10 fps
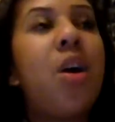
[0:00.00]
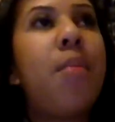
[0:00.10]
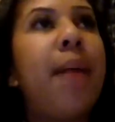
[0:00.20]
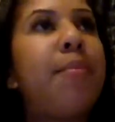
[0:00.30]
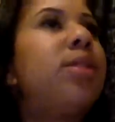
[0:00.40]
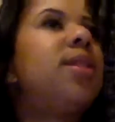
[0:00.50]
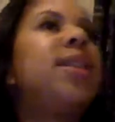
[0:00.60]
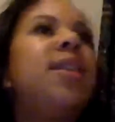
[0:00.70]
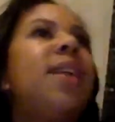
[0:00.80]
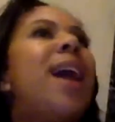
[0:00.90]
Like most of the
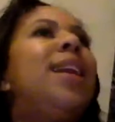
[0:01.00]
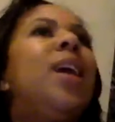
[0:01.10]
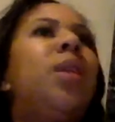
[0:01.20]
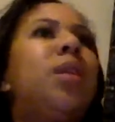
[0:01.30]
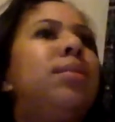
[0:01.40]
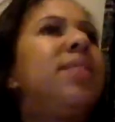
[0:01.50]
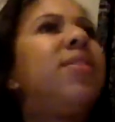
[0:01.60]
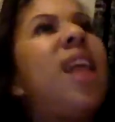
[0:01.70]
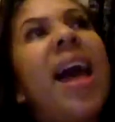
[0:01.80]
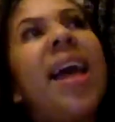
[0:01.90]
stuff that I did, whether it was
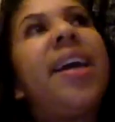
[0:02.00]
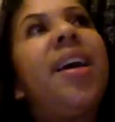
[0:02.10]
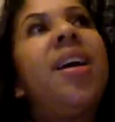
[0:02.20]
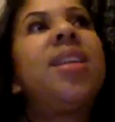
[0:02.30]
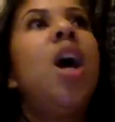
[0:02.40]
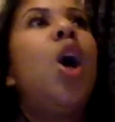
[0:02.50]
flyers,